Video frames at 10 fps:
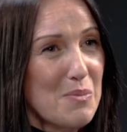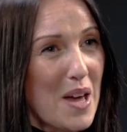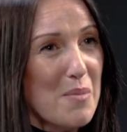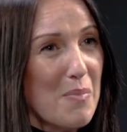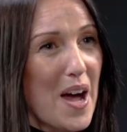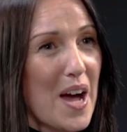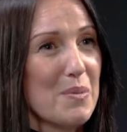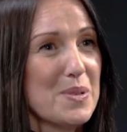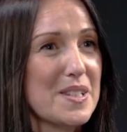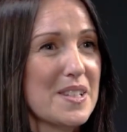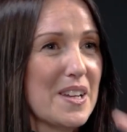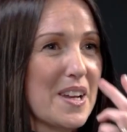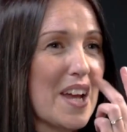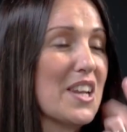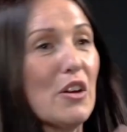you met Babs,
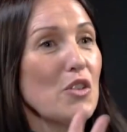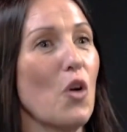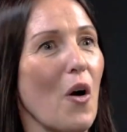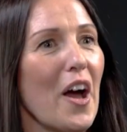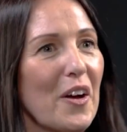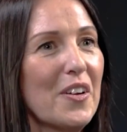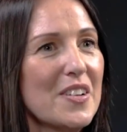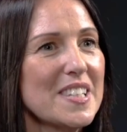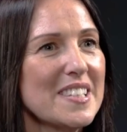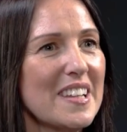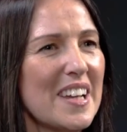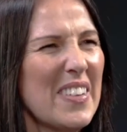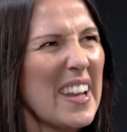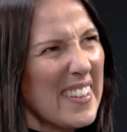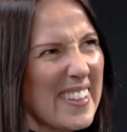and now you've got a house.
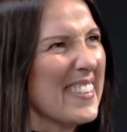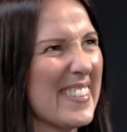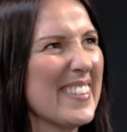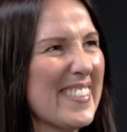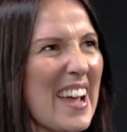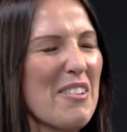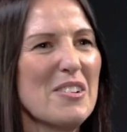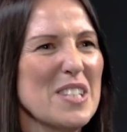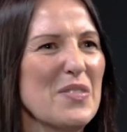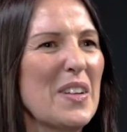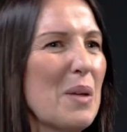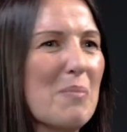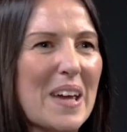I mean, did that not just feel